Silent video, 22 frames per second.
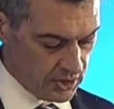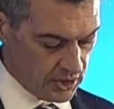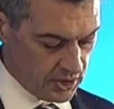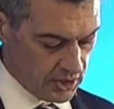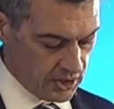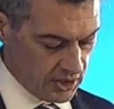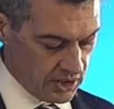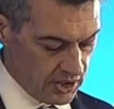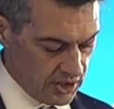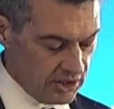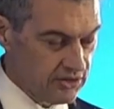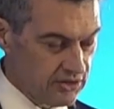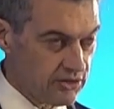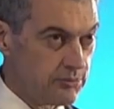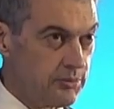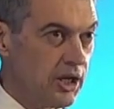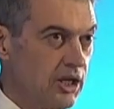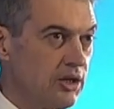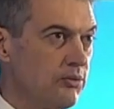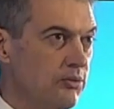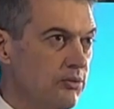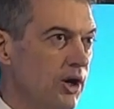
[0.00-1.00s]
It is in
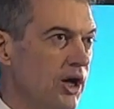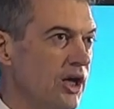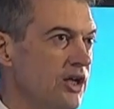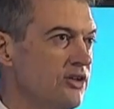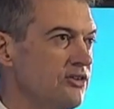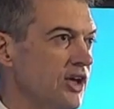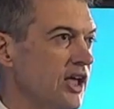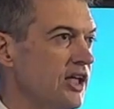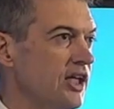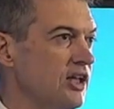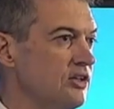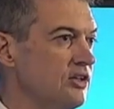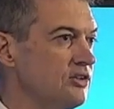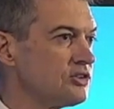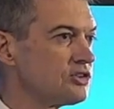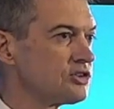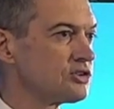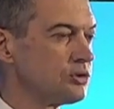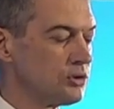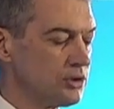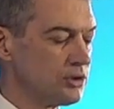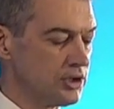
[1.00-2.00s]
many ways a hidden
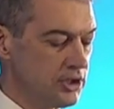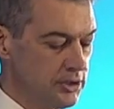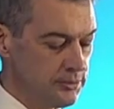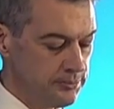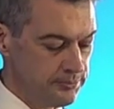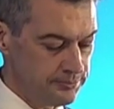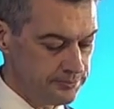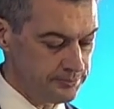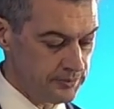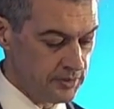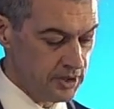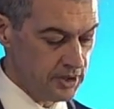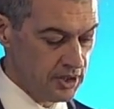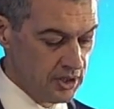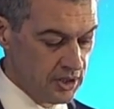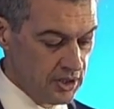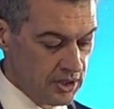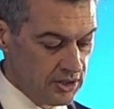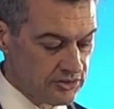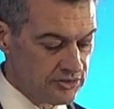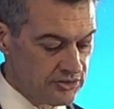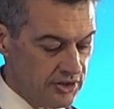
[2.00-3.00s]
story,
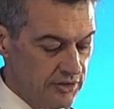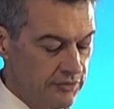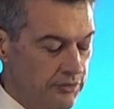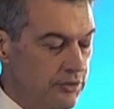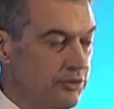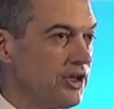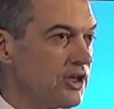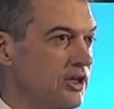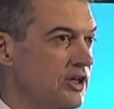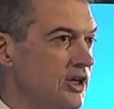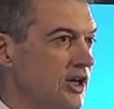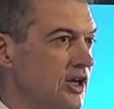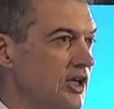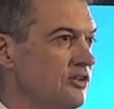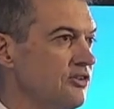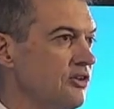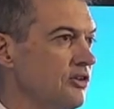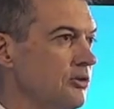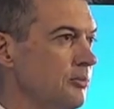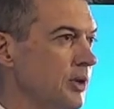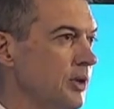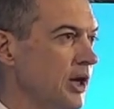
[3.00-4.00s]
several decades in
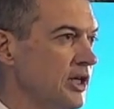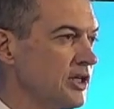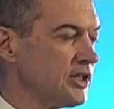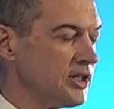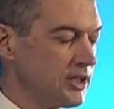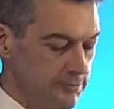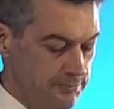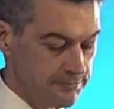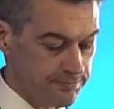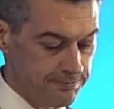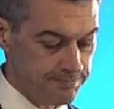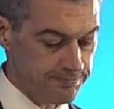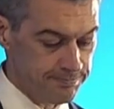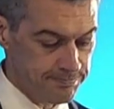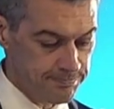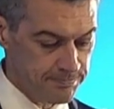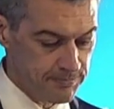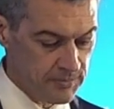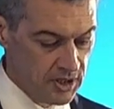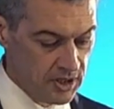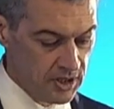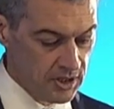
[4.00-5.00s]
the making,
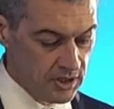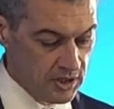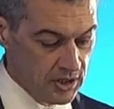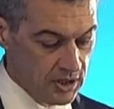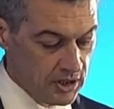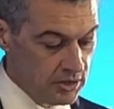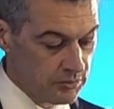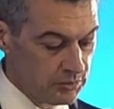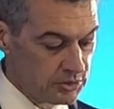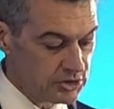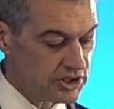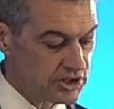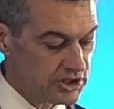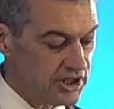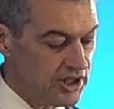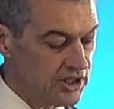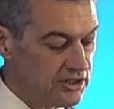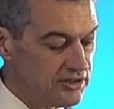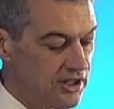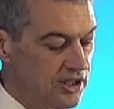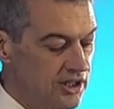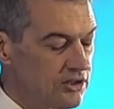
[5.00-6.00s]
in which key
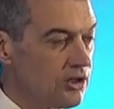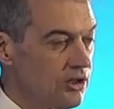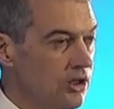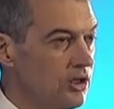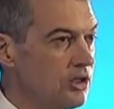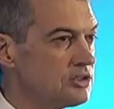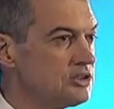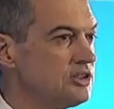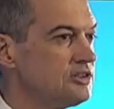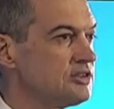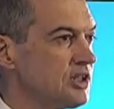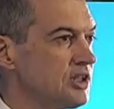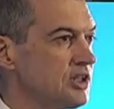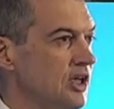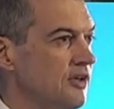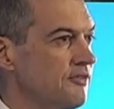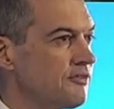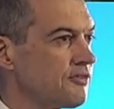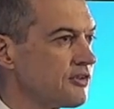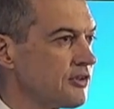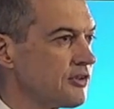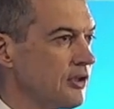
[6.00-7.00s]
technologies have
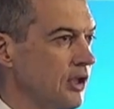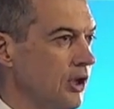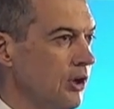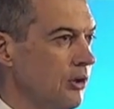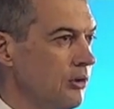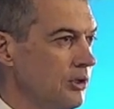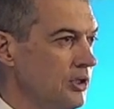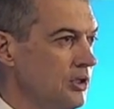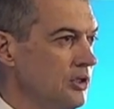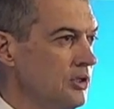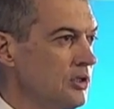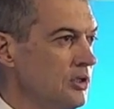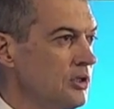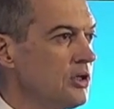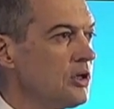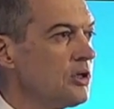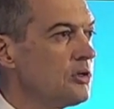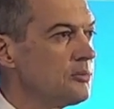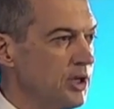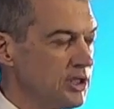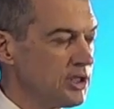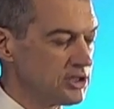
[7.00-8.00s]
slowly
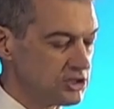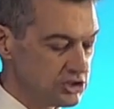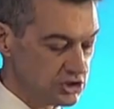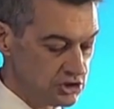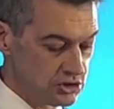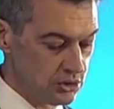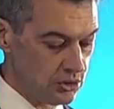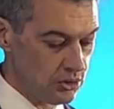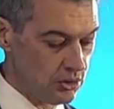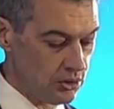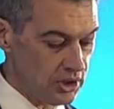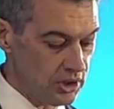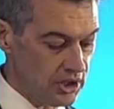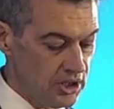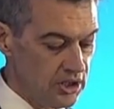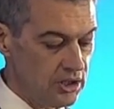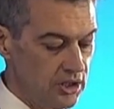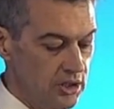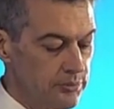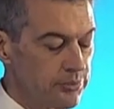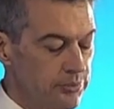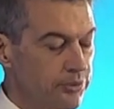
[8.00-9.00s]
but
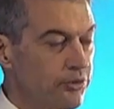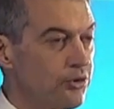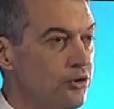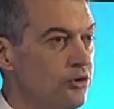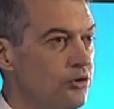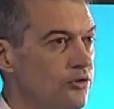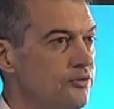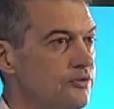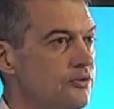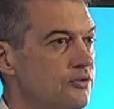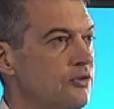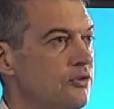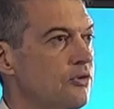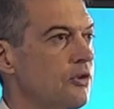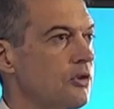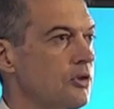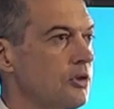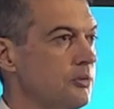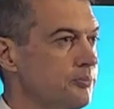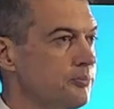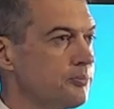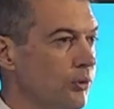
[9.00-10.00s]
surely improved to
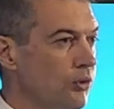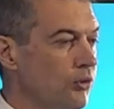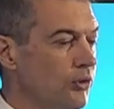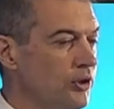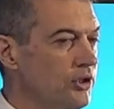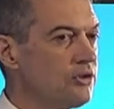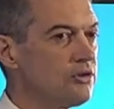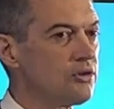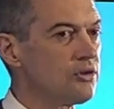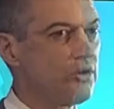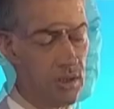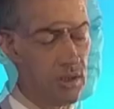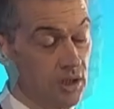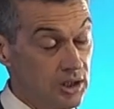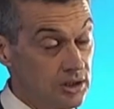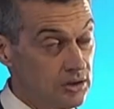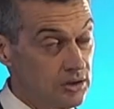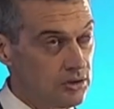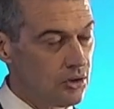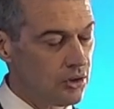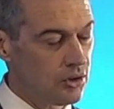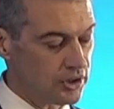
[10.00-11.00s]
the point of
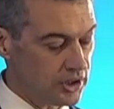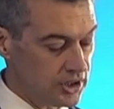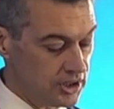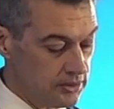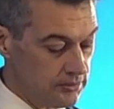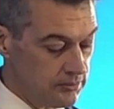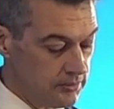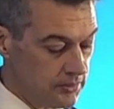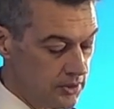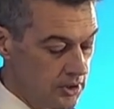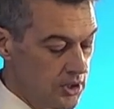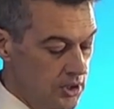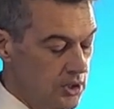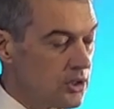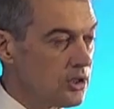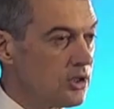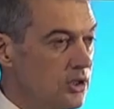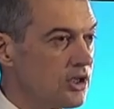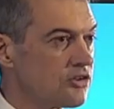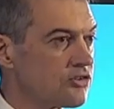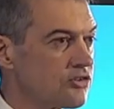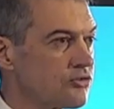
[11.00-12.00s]
unlocking
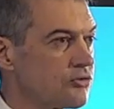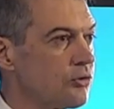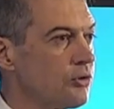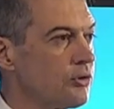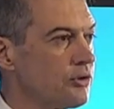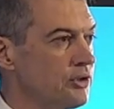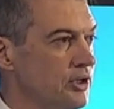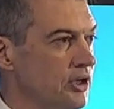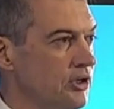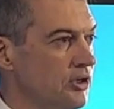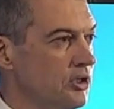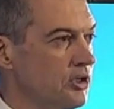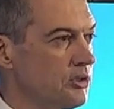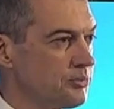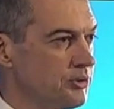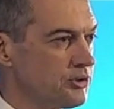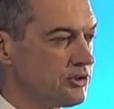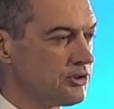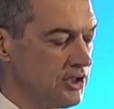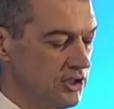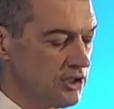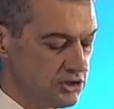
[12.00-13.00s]
extraordinary
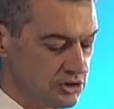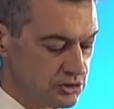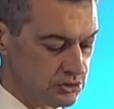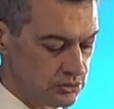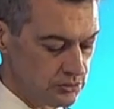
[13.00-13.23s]
potential.